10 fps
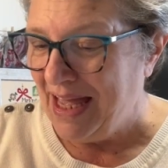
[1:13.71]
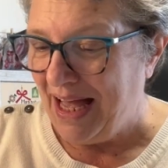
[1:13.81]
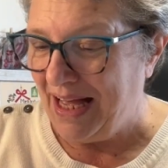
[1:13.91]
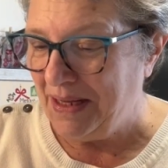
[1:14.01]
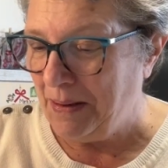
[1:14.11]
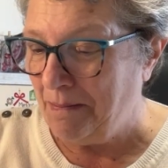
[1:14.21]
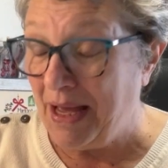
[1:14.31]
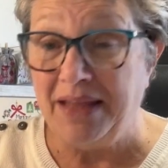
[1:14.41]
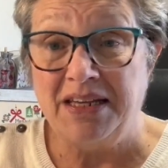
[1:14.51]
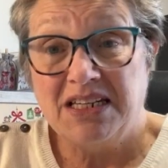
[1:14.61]
And
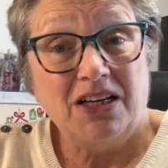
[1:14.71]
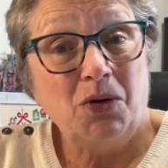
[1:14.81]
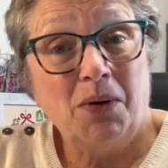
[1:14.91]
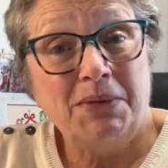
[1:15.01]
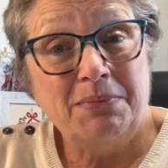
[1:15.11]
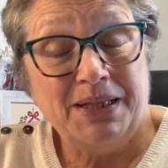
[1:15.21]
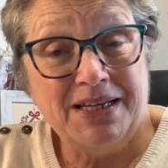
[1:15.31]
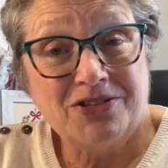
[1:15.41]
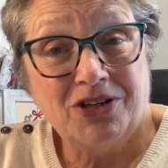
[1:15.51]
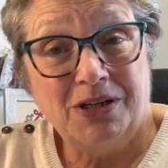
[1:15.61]
then tell you what my
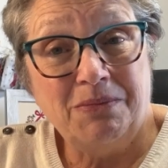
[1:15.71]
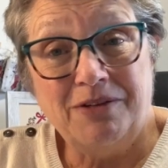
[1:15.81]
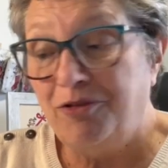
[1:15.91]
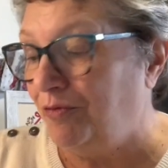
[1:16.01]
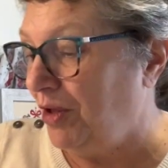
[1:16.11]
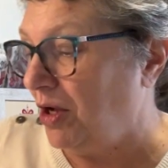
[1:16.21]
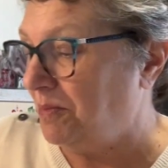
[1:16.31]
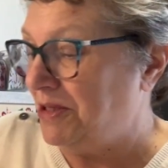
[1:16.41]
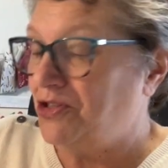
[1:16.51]
plans are going to be for Vlogmas.